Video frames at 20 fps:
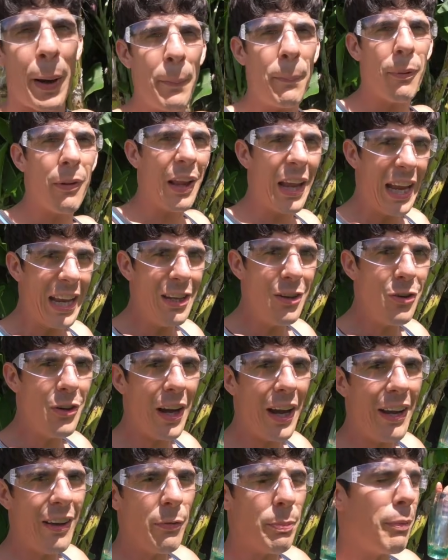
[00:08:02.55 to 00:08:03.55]
By playing, you
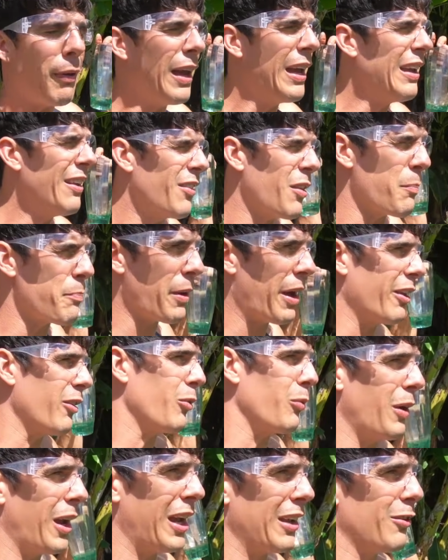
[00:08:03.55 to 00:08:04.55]
guys, playing is the
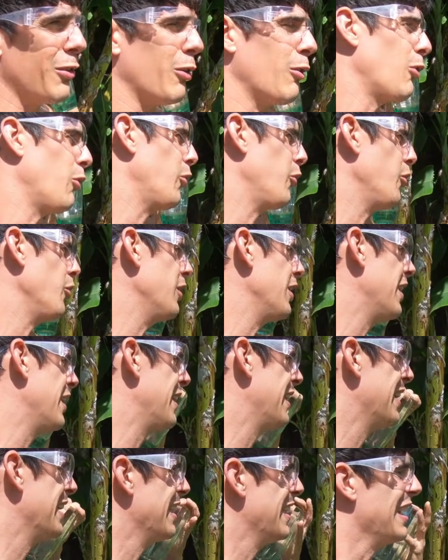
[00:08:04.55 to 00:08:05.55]
best way to learn.
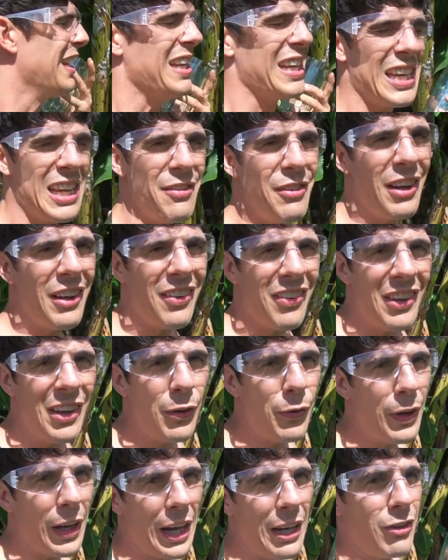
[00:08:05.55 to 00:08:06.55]
even as
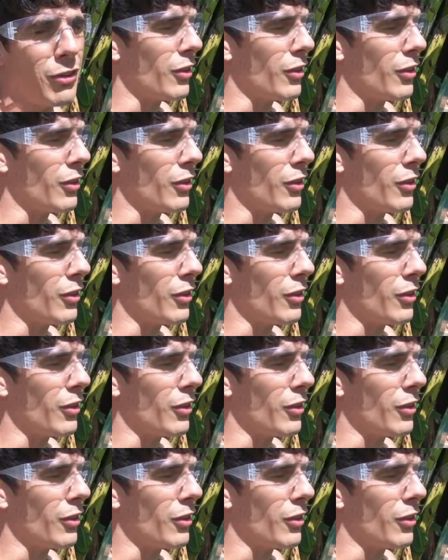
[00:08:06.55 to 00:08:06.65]
secret now.